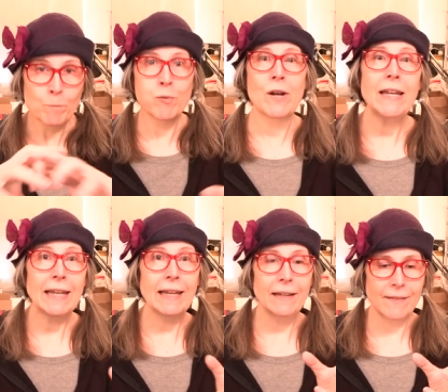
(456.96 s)

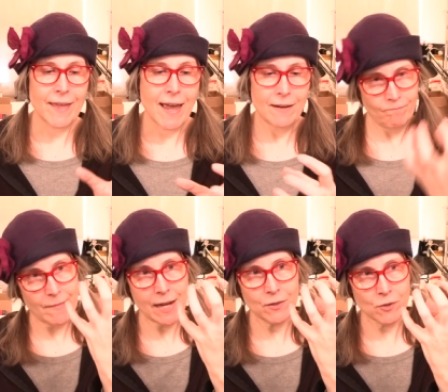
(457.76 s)
breaking that
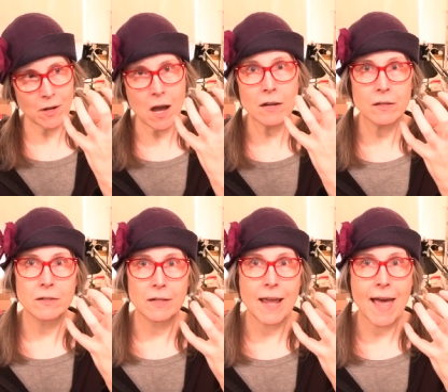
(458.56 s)
extra
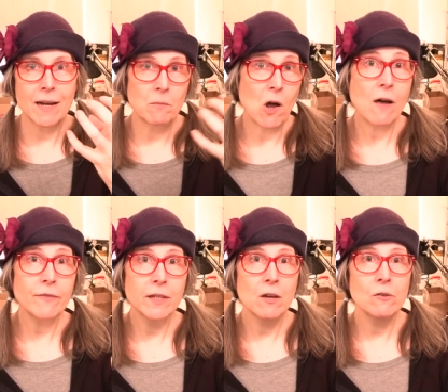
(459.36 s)
oxygen atom
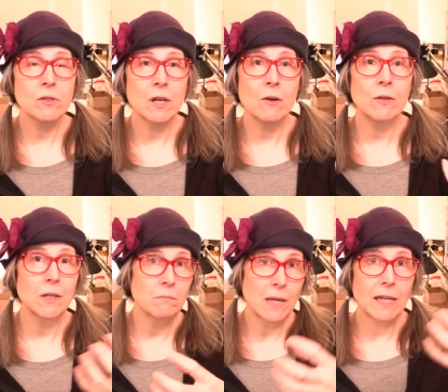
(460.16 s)
off the ozone
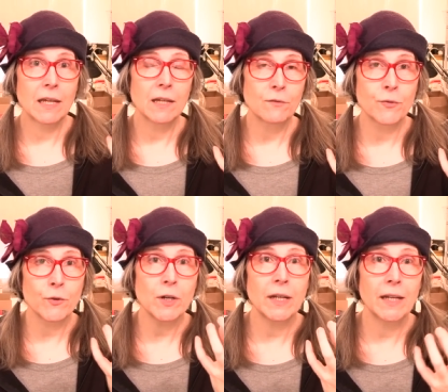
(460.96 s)
and making it
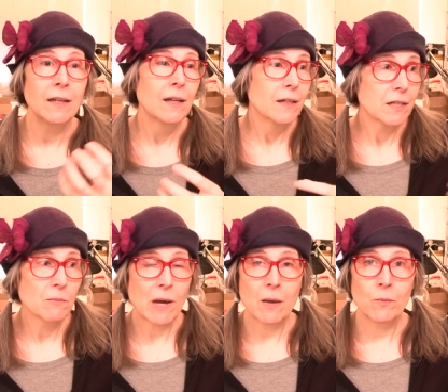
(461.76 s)
free to
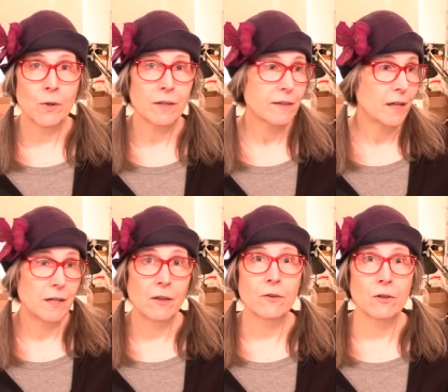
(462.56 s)
combine with
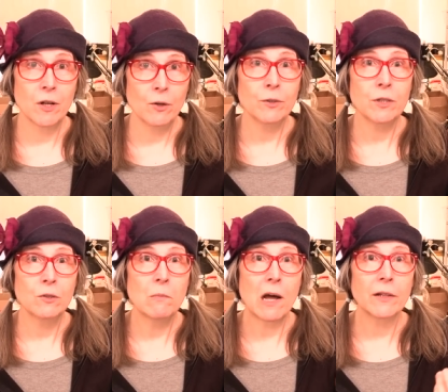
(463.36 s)
another
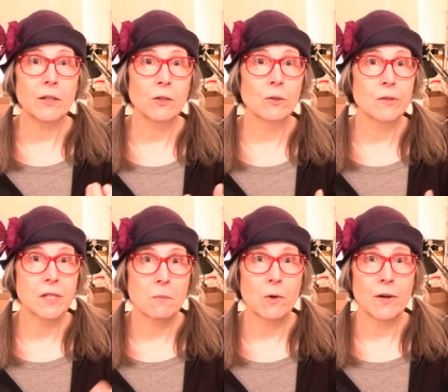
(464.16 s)
O2 molecule
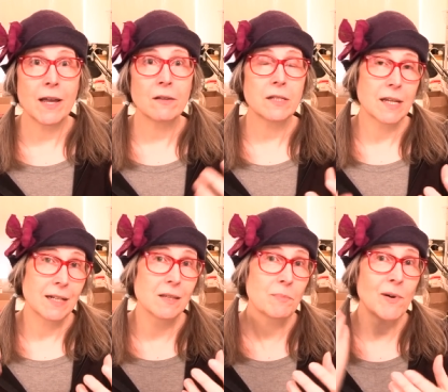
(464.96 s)
somewhere else,
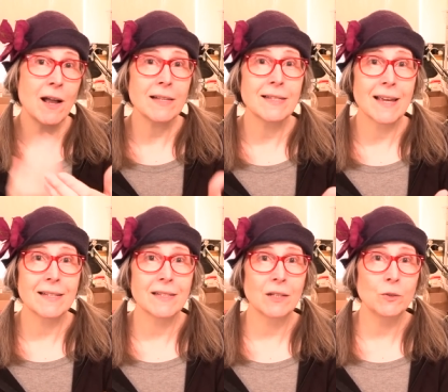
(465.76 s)
and in the
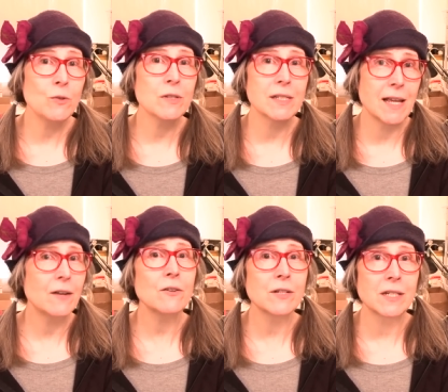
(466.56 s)
process it loses
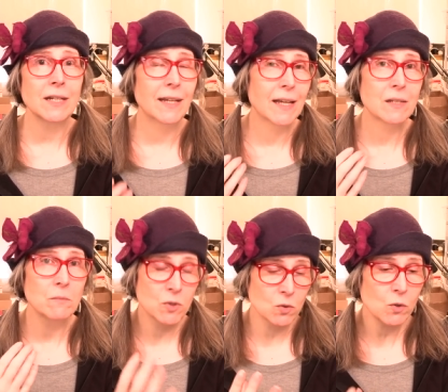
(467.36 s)
energy and gets
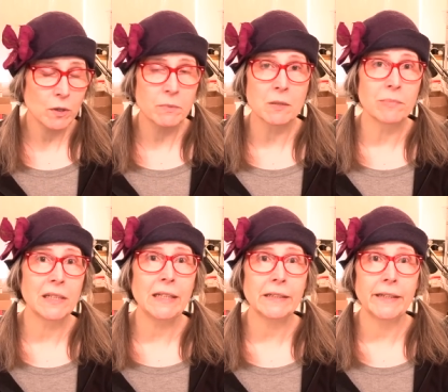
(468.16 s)
absorbed
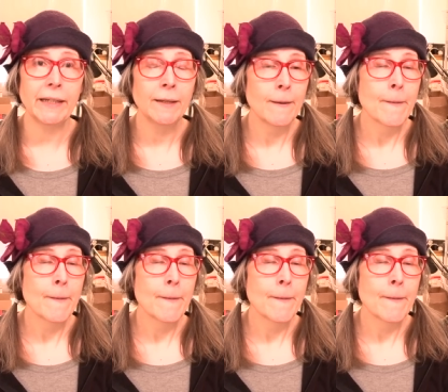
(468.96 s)
completely.